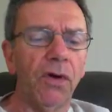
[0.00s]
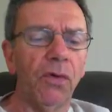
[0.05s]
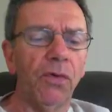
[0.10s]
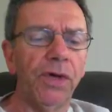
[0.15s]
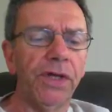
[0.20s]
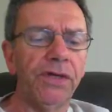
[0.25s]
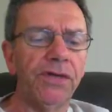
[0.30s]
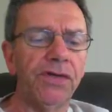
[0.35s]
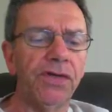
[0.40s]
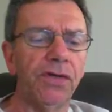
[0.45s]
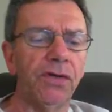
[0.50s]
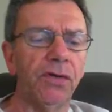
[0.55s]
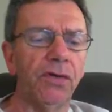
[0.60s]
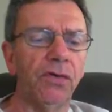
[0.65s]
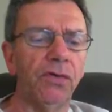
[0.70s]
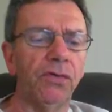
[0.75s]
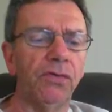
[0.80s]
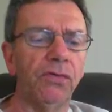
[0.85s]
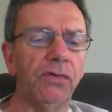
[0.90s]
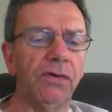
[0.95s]
go
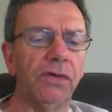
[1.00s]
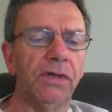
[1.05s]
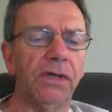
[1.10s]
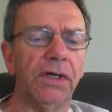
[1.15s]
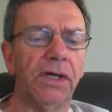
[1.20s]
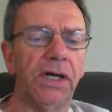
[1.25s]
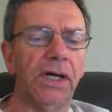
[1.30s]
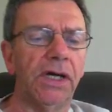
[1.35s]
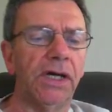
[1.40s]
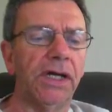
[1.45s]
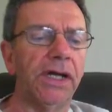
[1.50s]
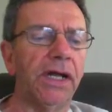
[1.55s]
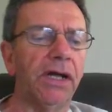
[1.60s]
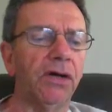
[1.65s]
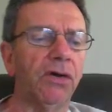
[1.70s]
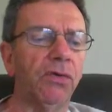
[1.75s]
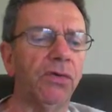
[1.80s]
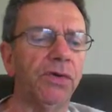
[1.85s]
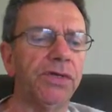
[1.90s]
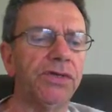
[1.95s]
into and
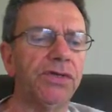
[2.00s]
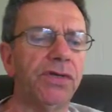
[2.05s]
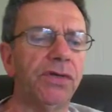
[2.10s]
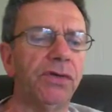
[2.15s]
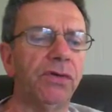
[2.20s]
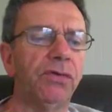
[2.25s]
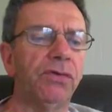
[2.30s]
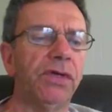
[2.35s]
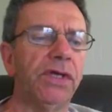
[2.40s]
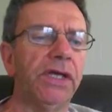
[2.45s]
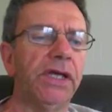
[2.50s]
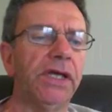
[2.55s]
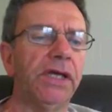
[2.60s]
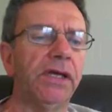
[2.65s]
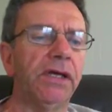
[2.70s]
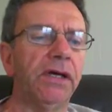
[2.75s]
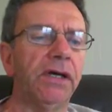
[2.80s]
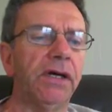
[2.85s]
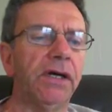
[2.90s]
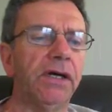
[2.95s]
I'll go into
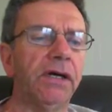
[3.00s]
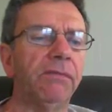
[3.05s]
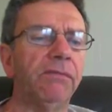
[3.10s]
the,